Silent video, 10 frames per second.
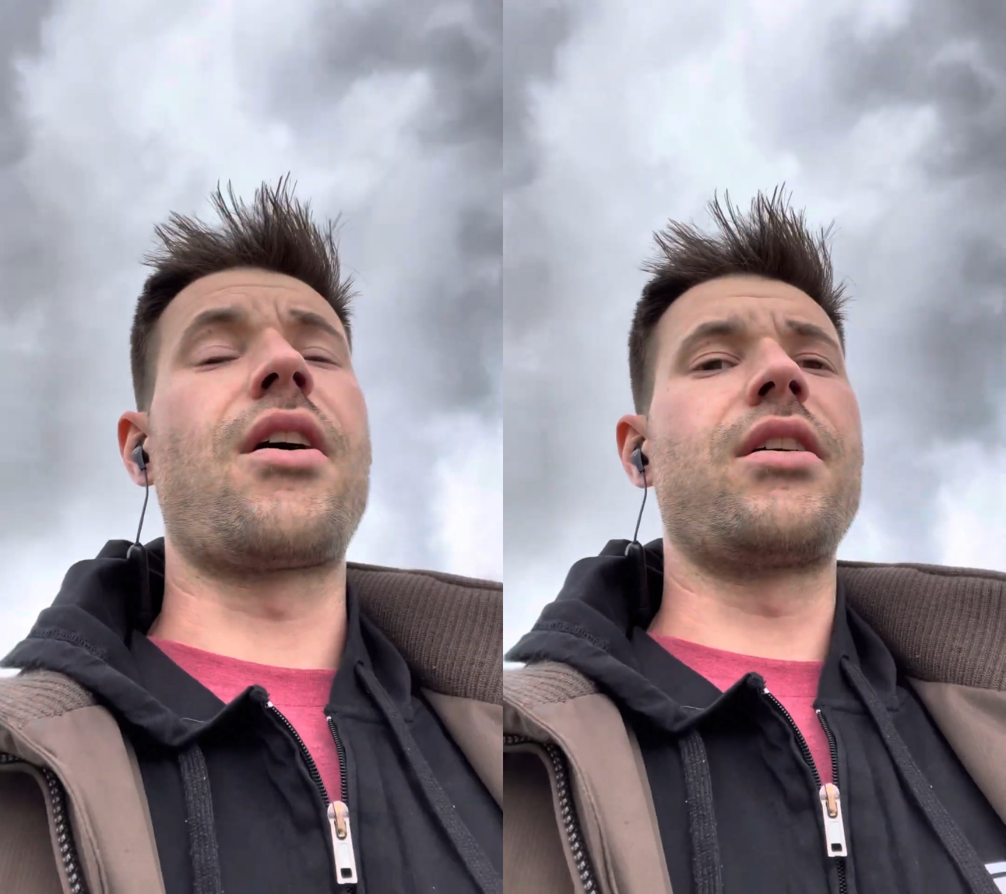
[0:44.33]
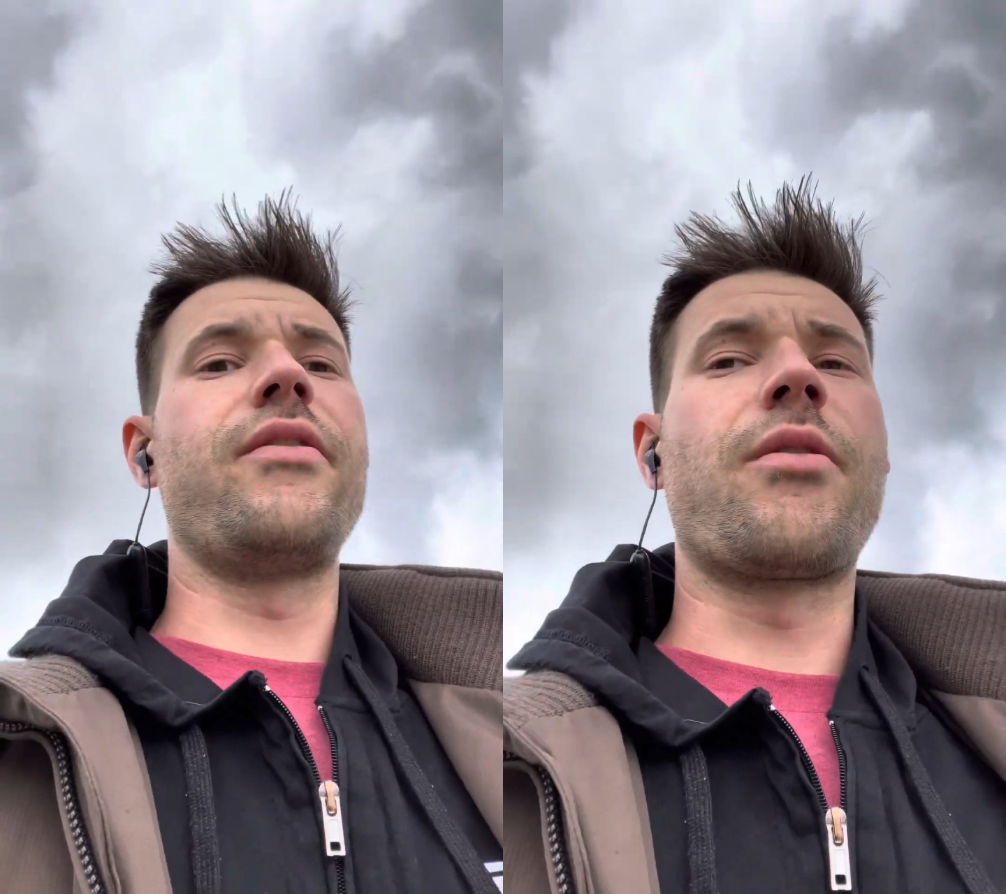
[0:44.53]

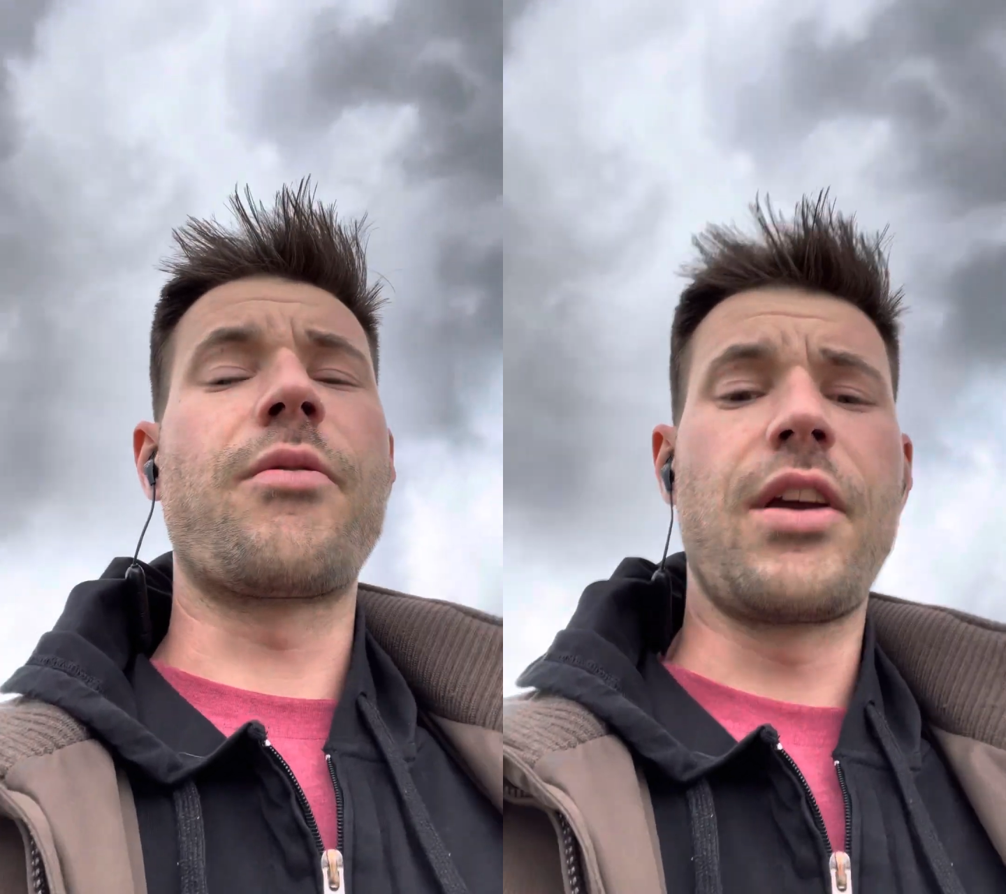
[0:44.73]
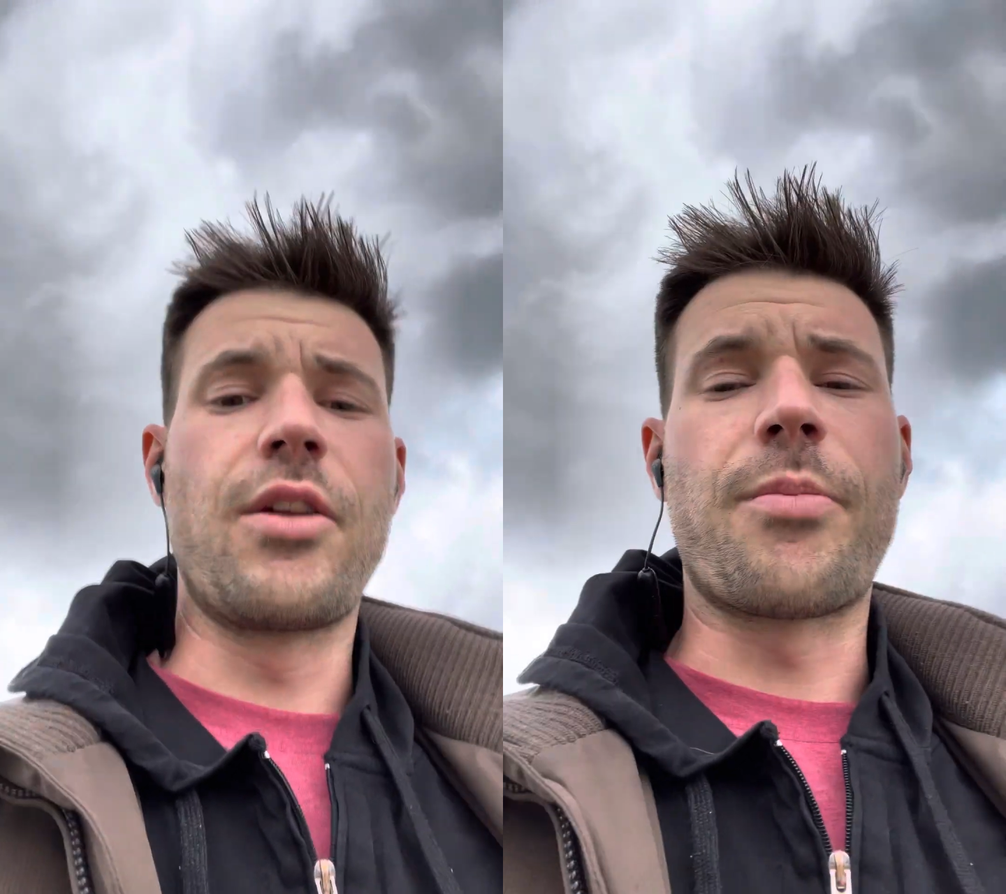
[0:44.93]

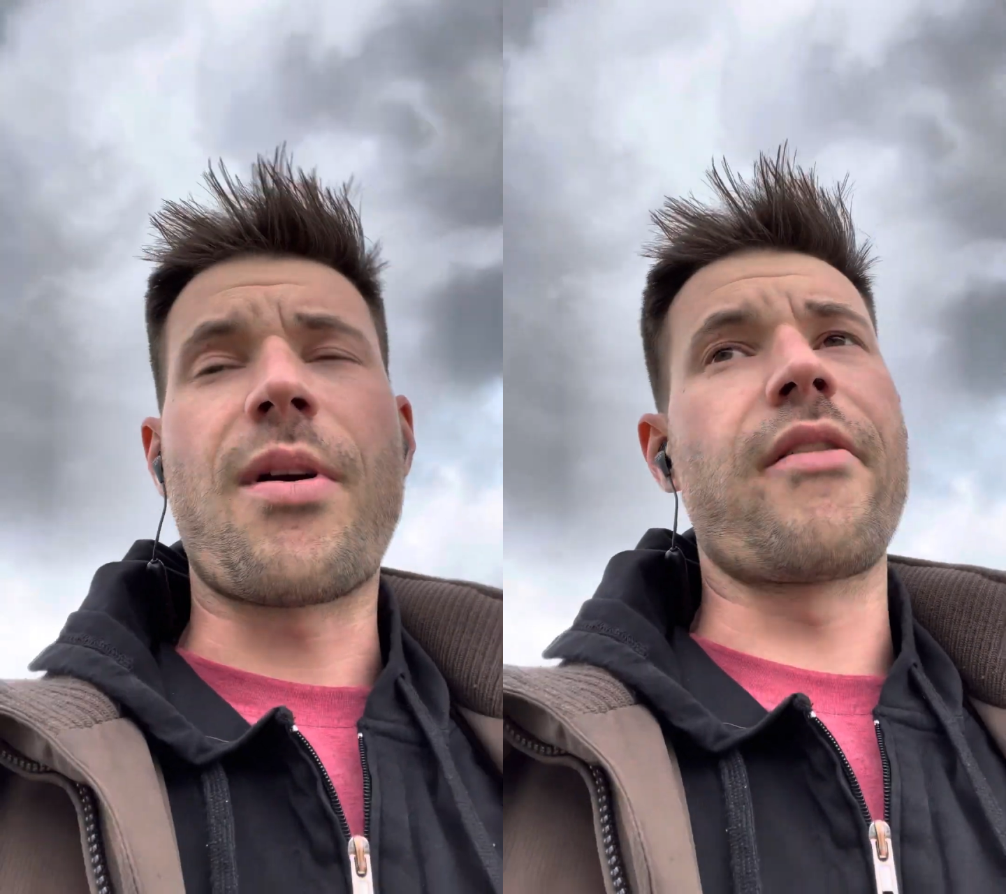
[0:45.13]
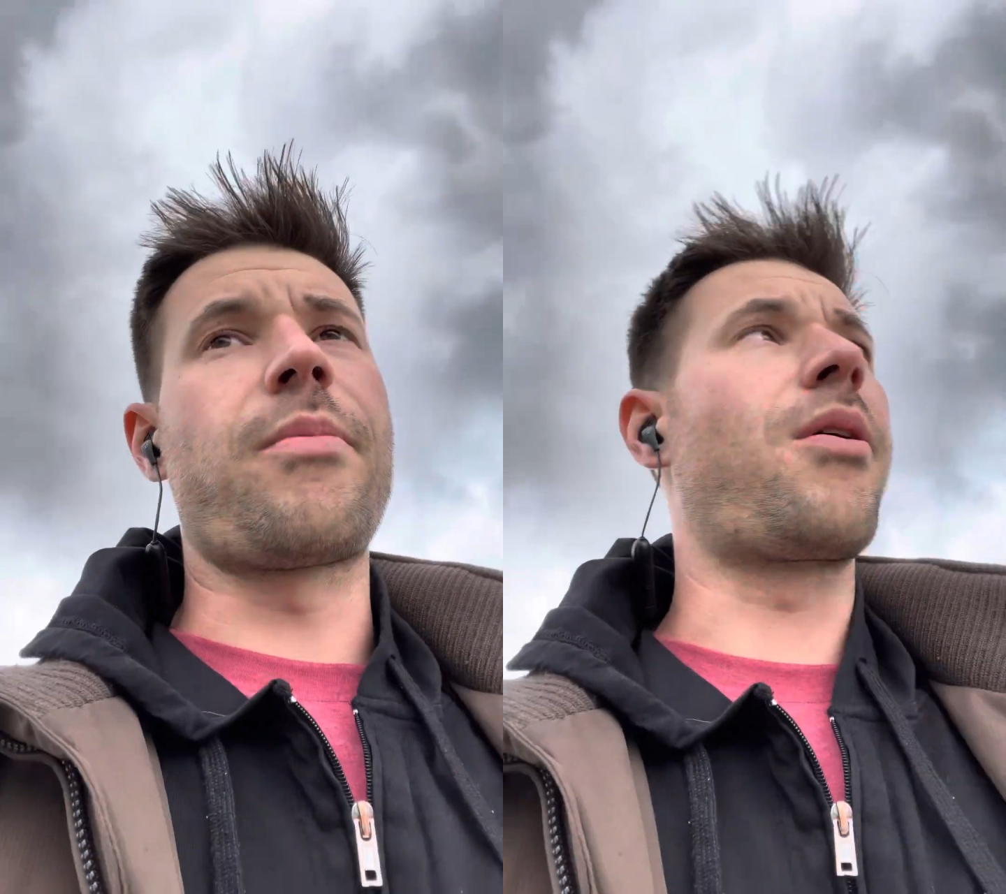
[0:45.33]
either
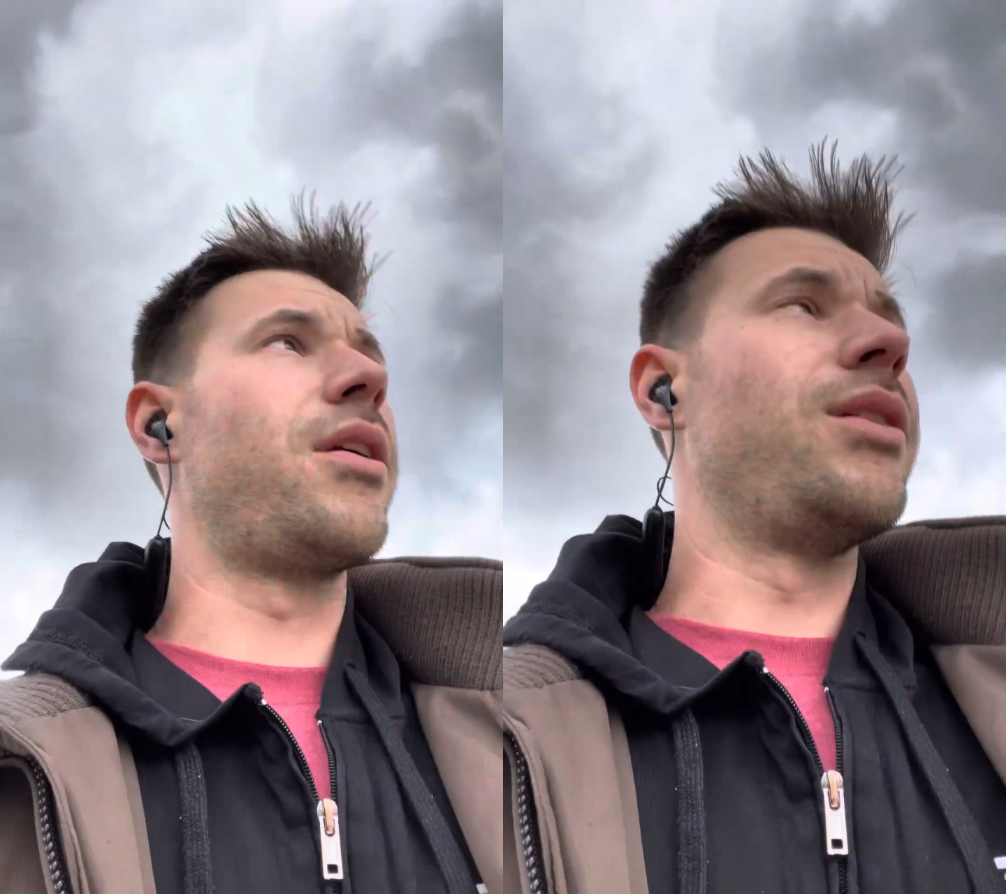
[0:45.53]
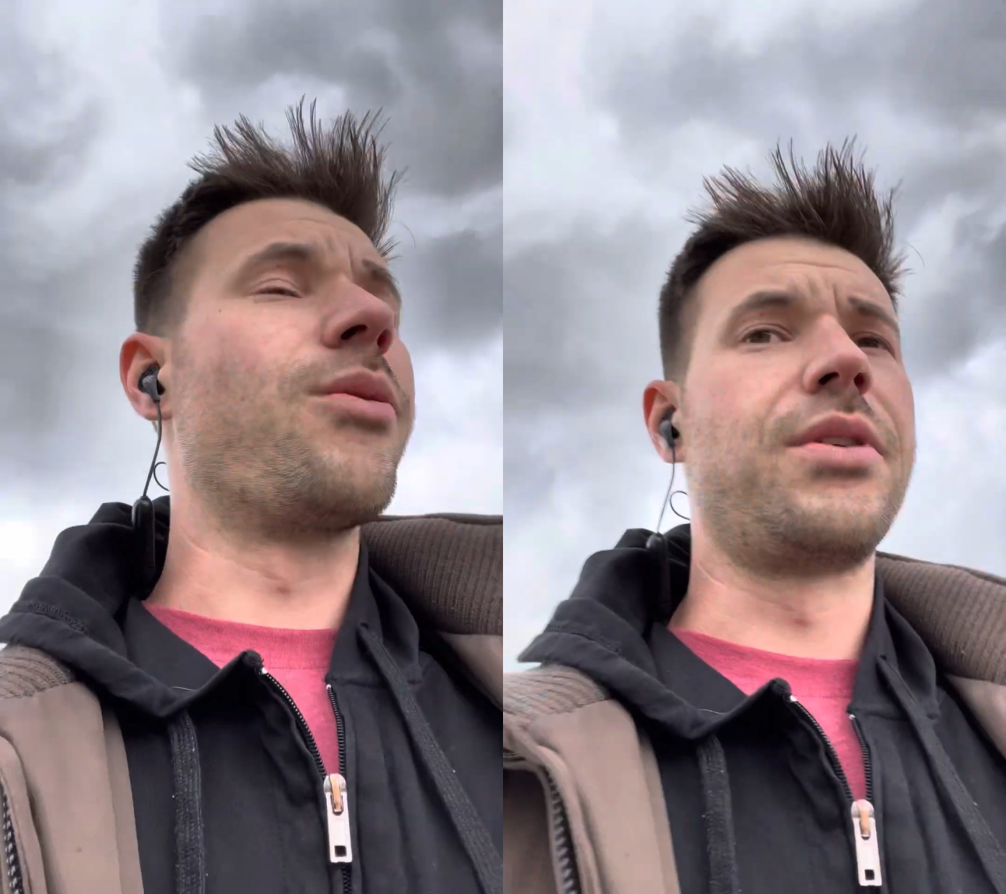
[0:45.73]
private
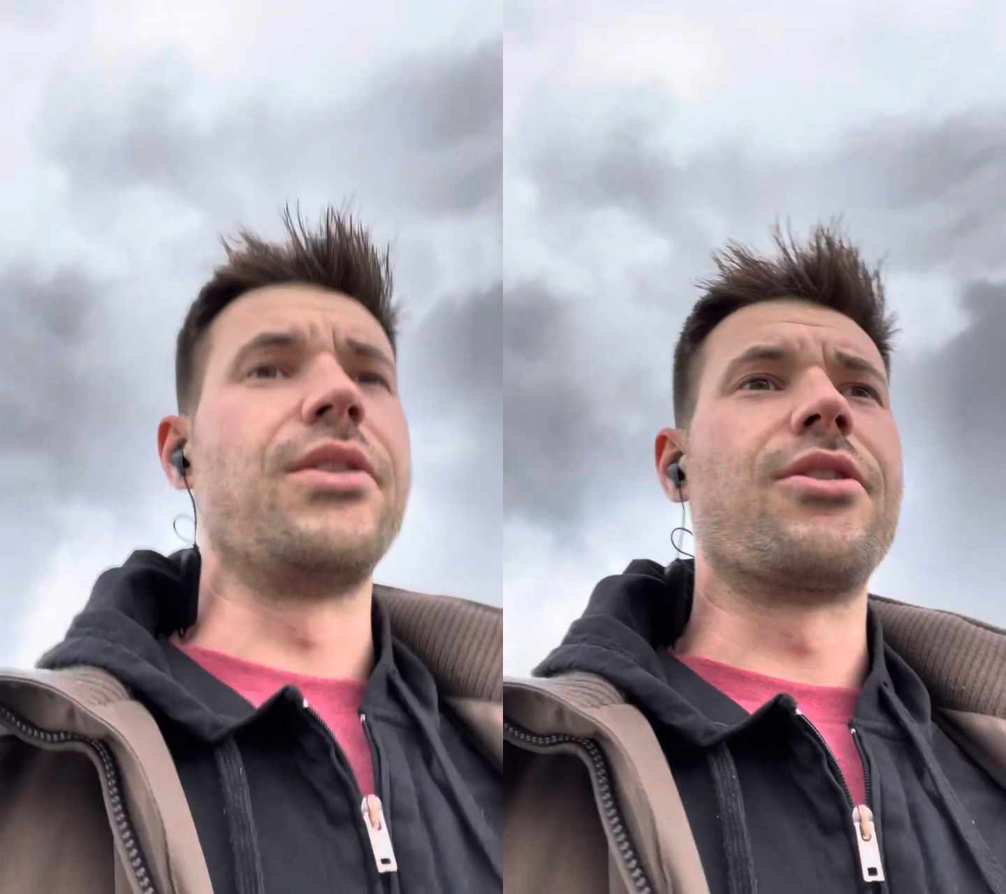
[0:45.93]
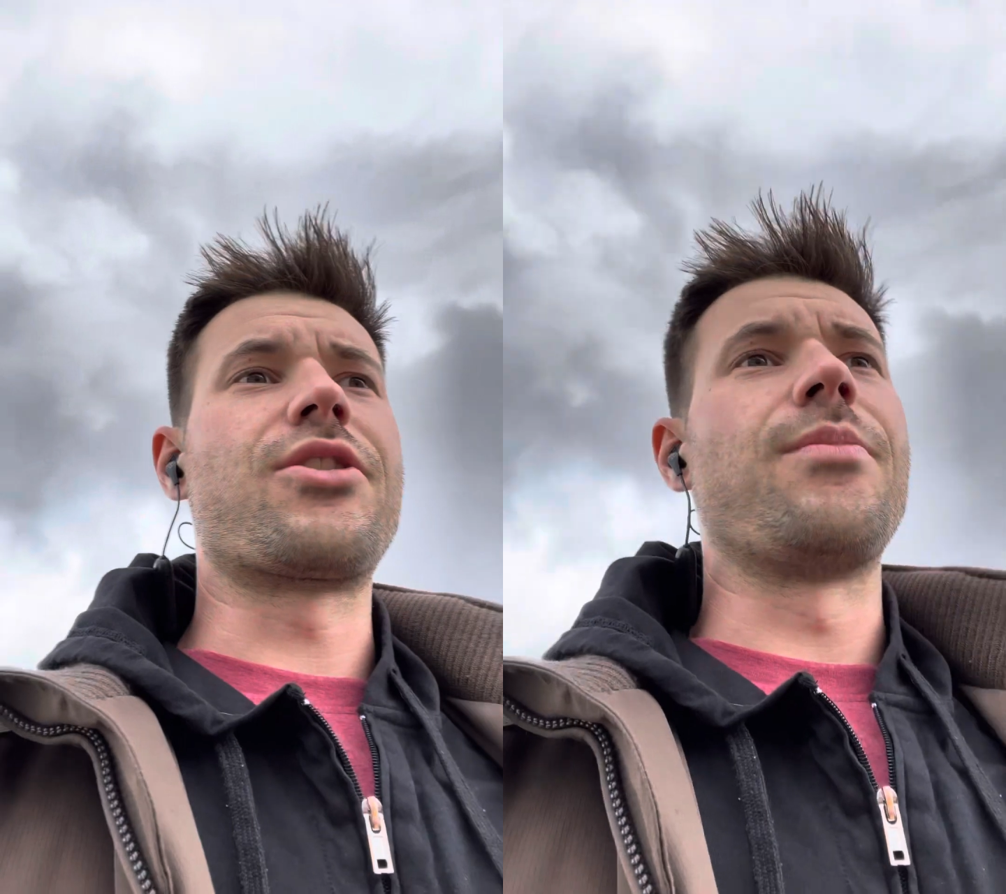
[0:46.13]
party or
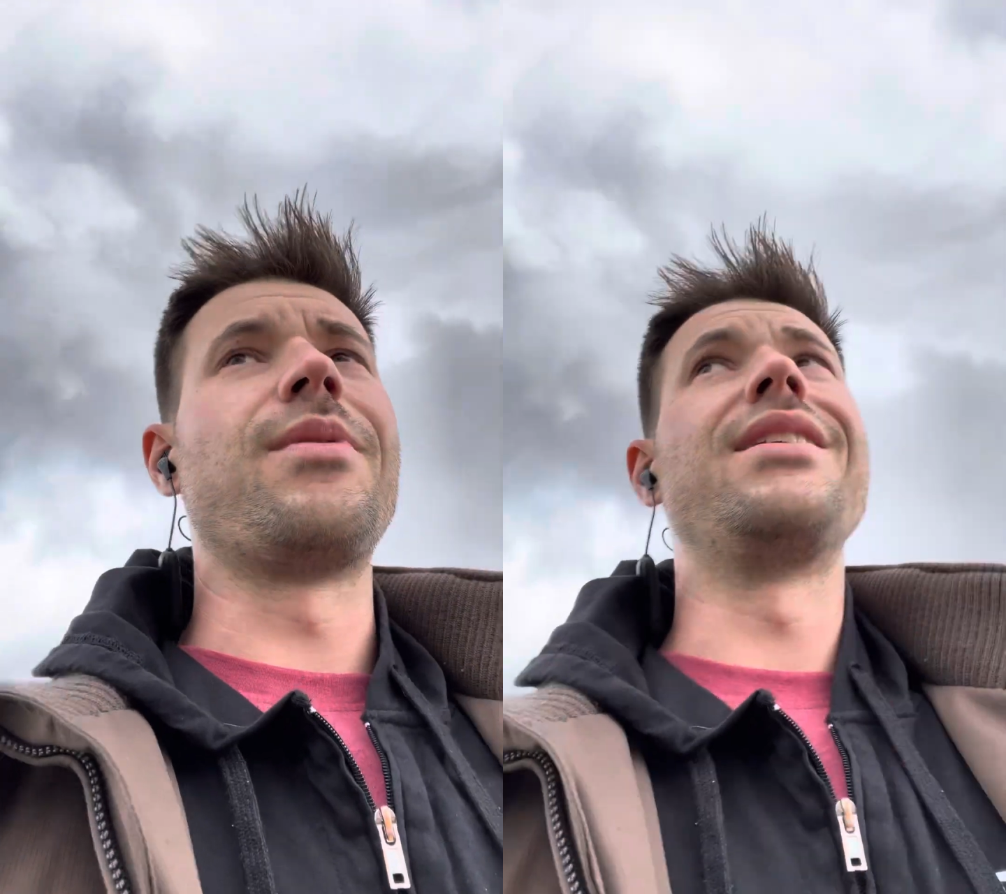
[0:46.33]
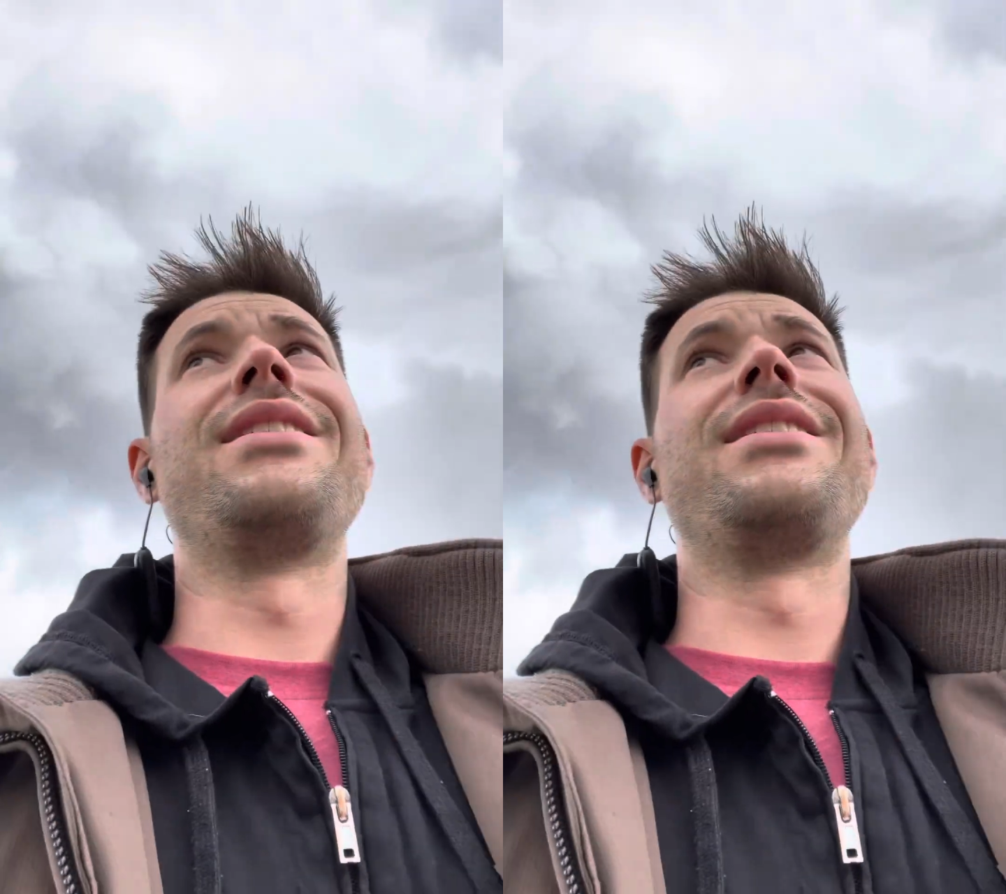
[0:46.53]
dealership,